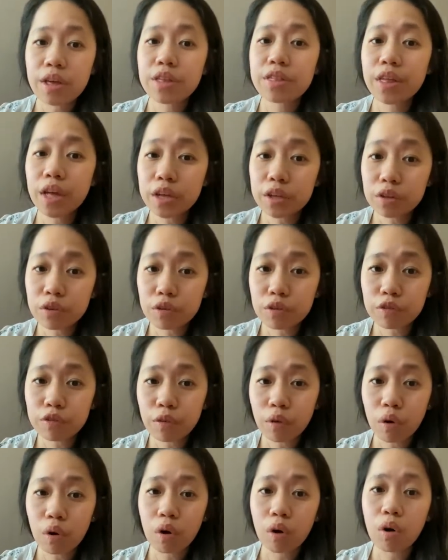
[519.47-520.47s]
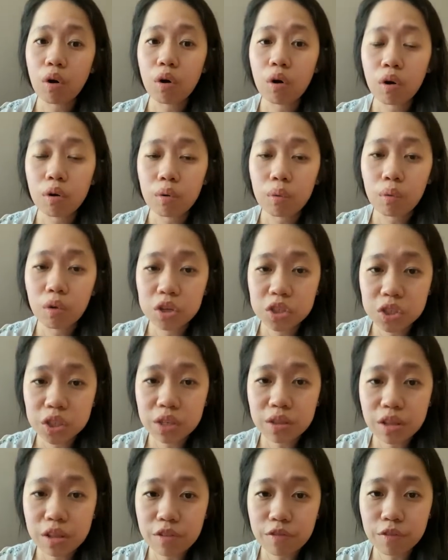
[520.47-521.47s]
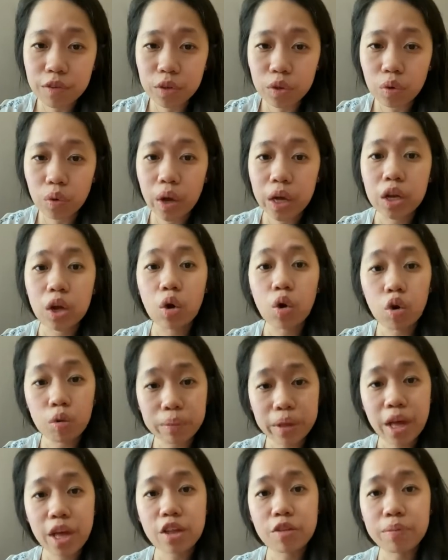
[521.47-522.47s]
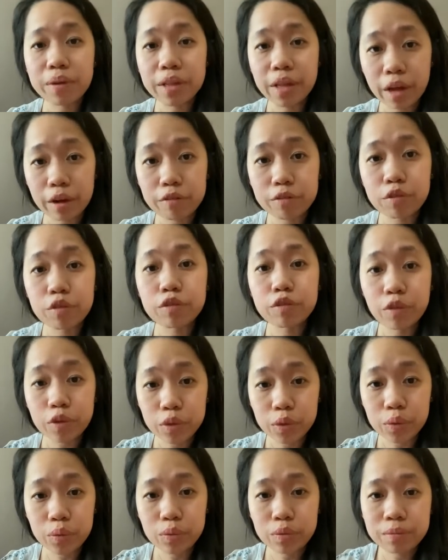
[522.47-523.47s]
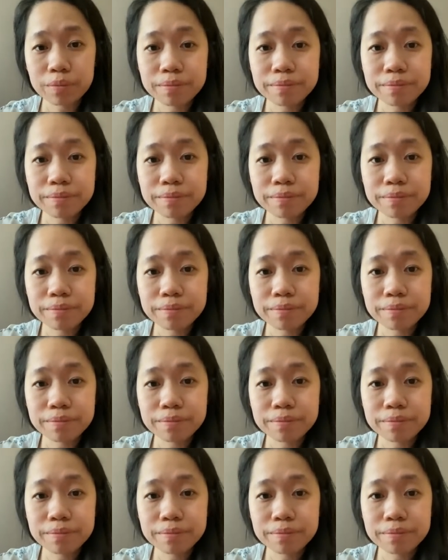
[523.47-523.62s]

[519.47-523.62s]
Thank you for watching this video, and I hope it has been helpful for you.